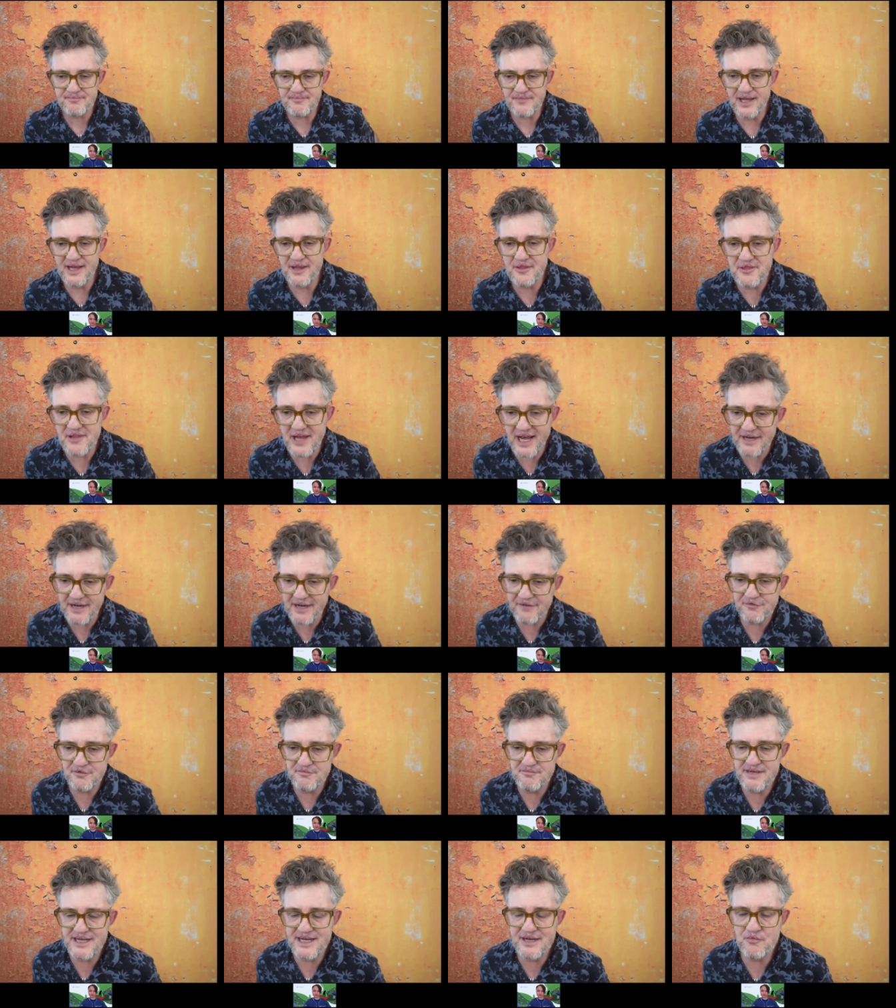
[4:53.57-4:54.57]
And that for
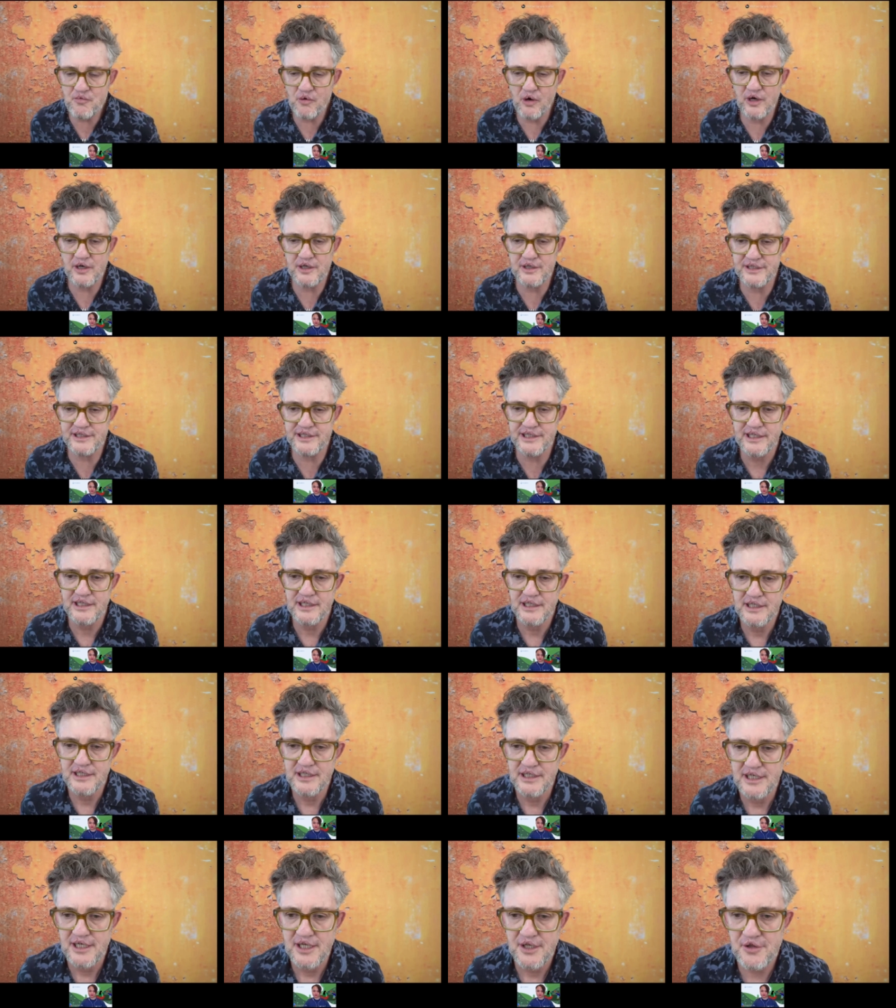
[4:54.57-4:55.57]
me was
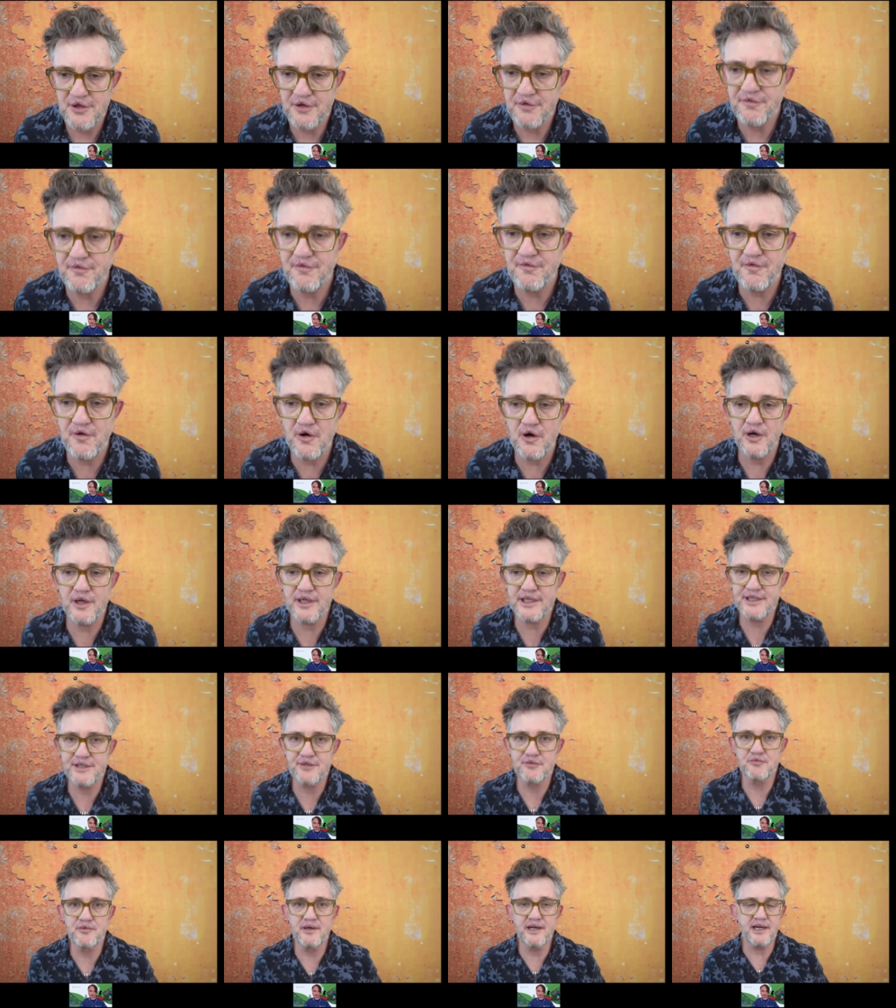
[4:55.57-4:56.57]
the first
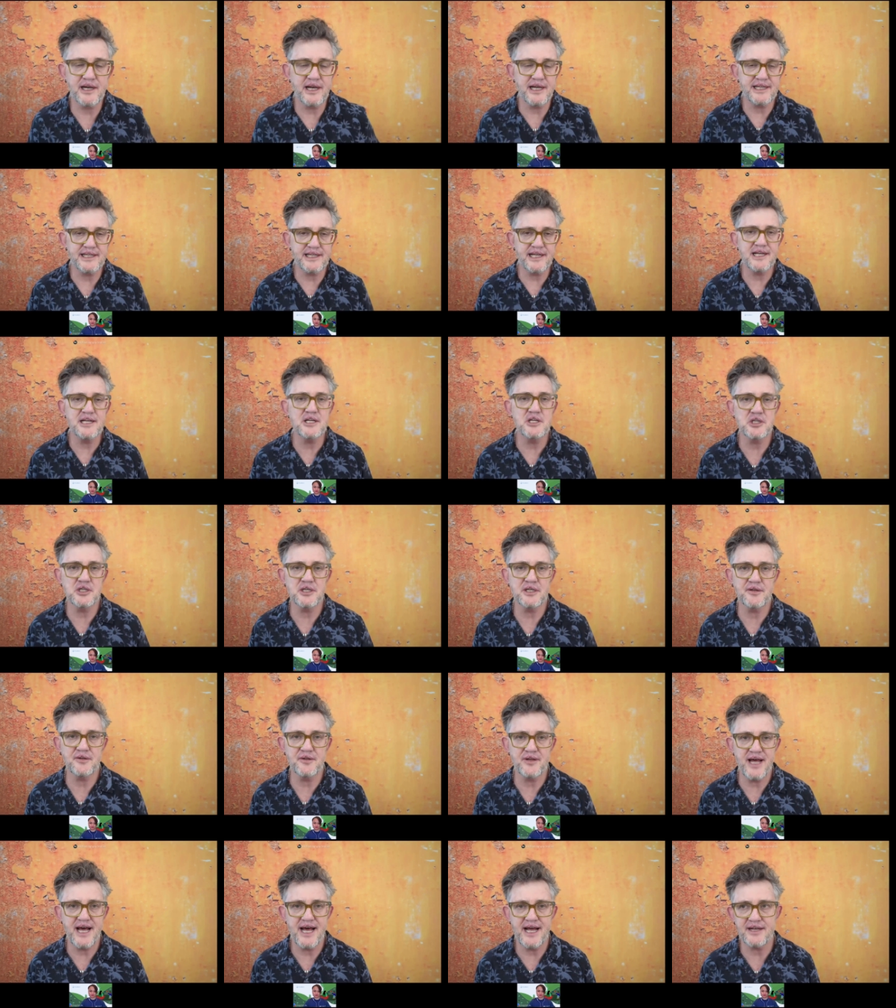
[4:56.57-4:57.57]
realization
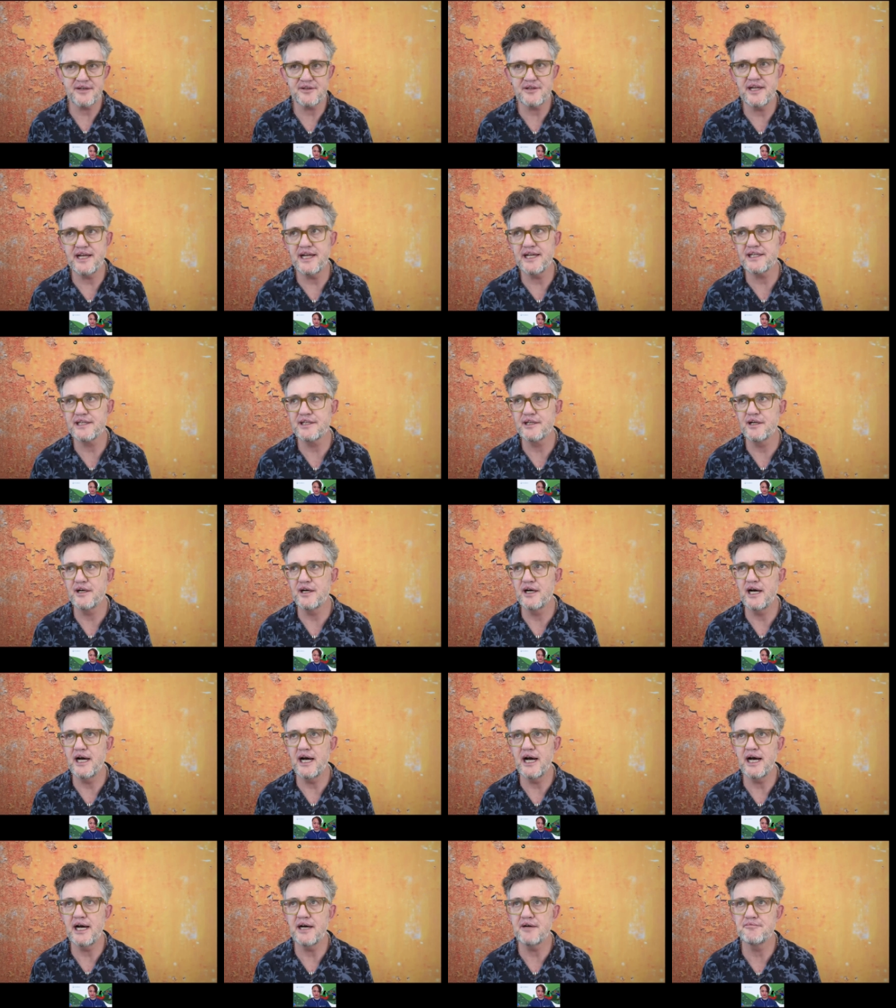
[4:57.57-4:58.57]
that there's,
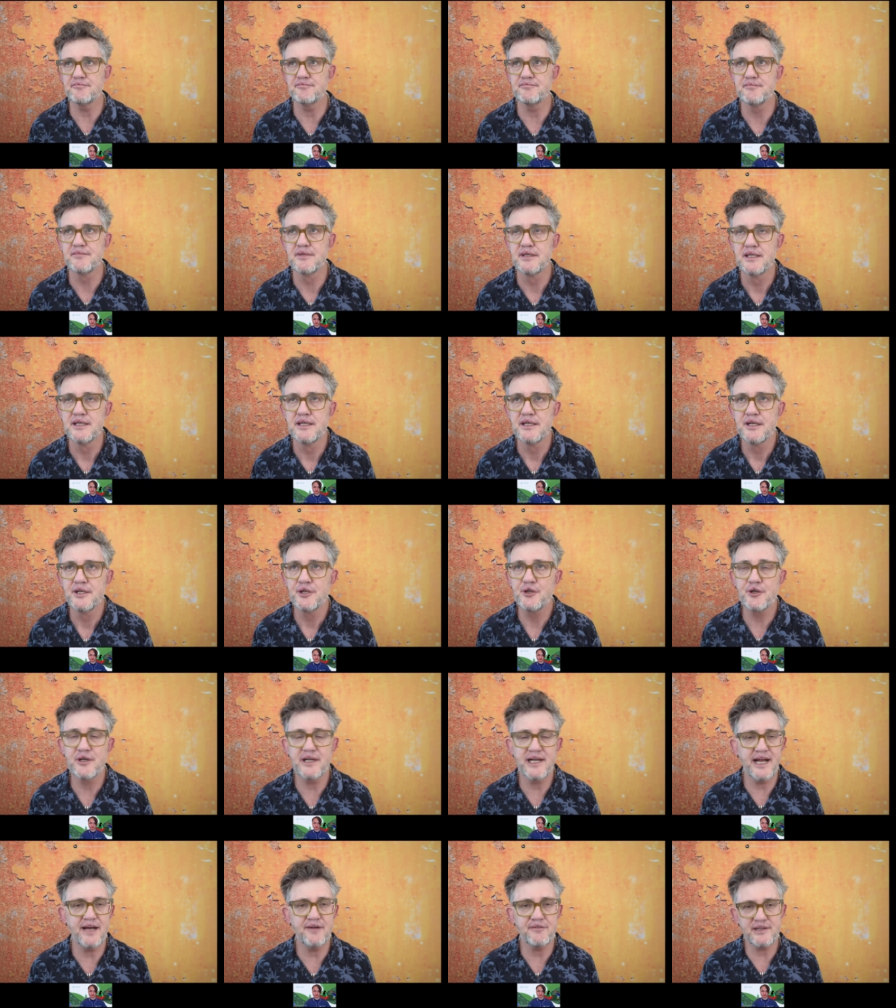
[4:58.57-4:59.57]
um, you
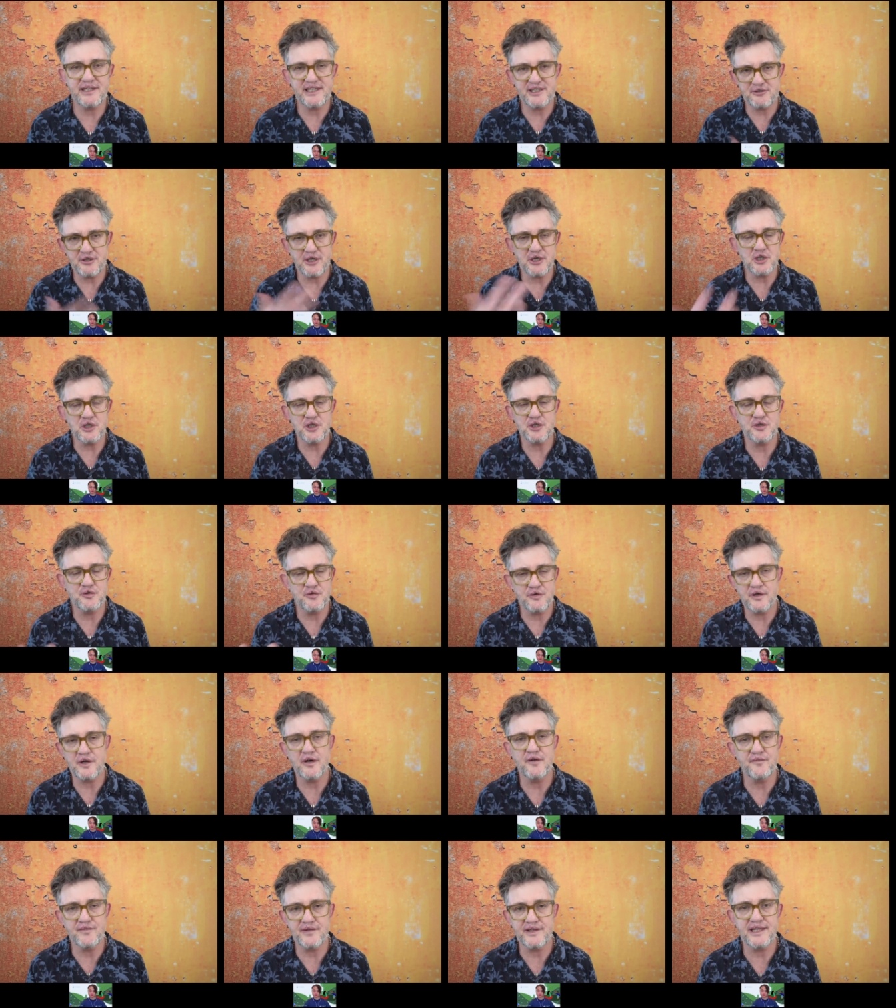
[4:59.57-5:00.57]
can have a structure to a
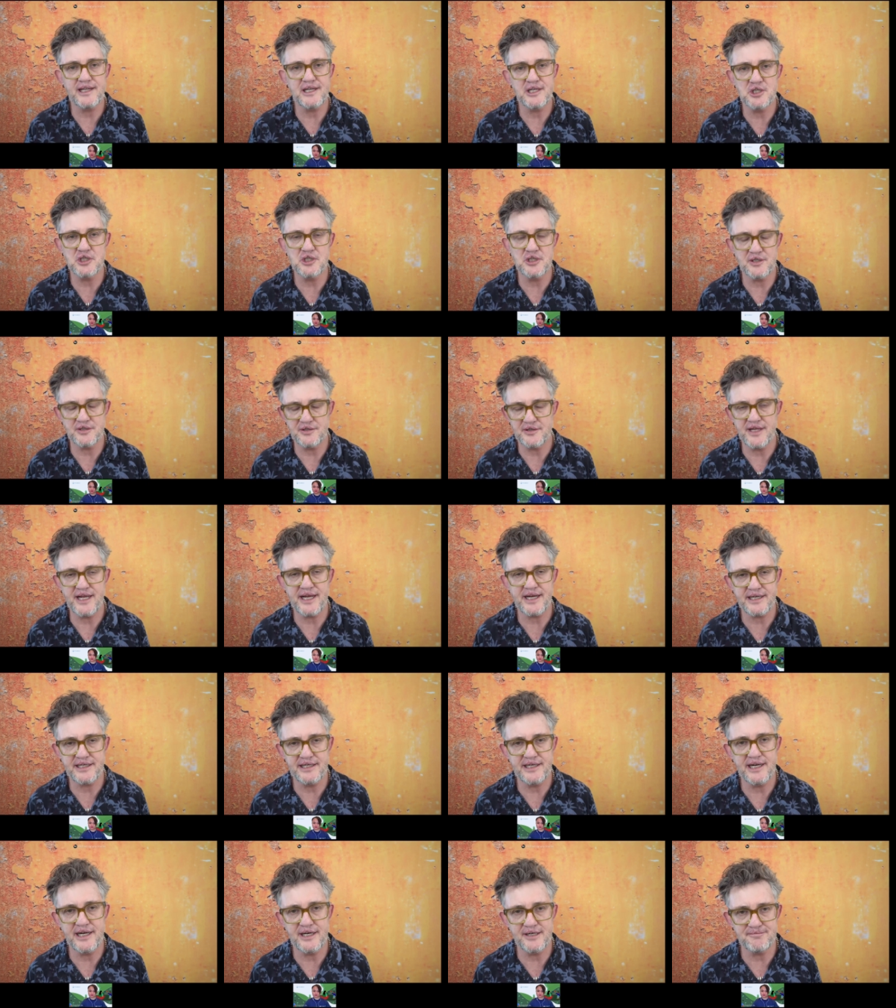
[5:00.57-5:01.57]
conversation that
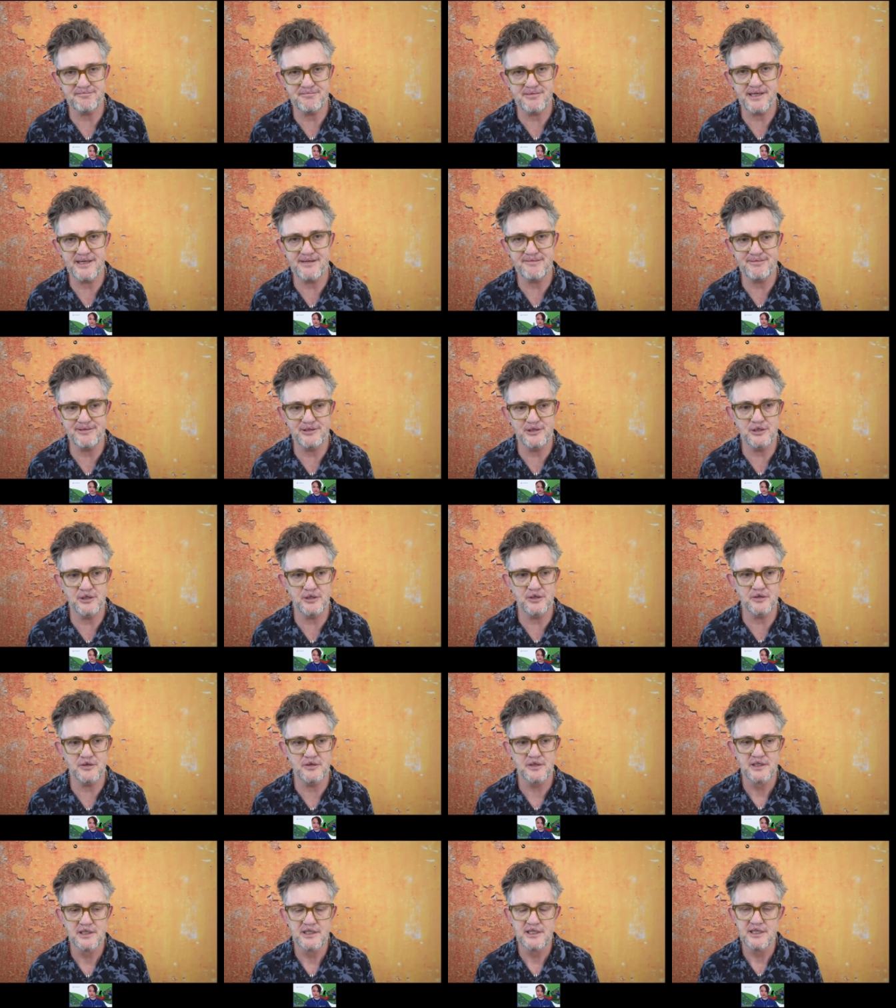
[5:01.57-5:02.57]
can help
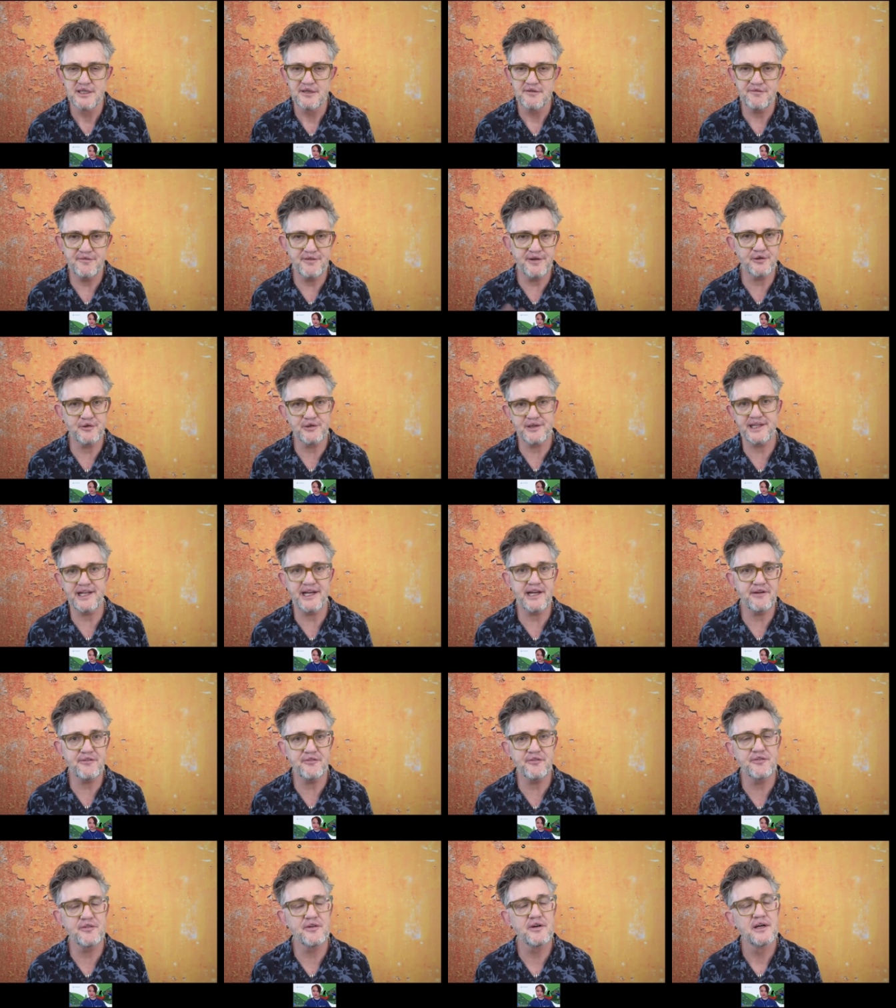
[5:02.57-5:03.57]
people feel
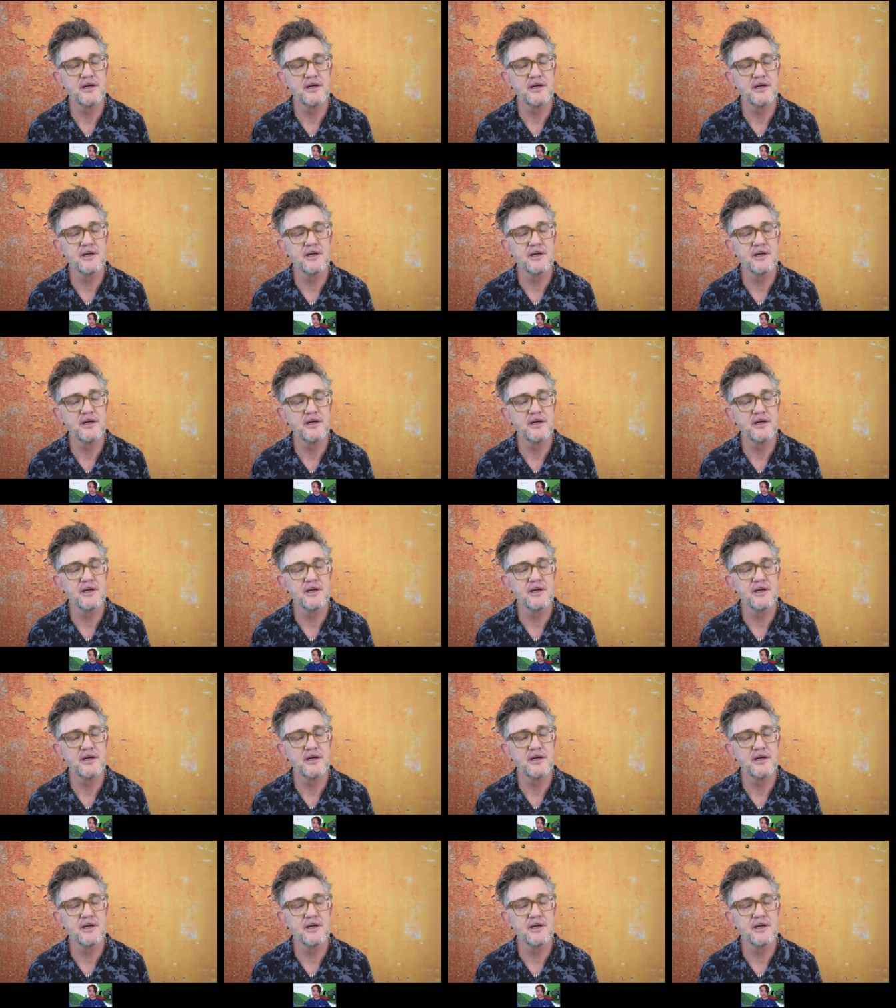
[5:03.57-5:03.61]
safe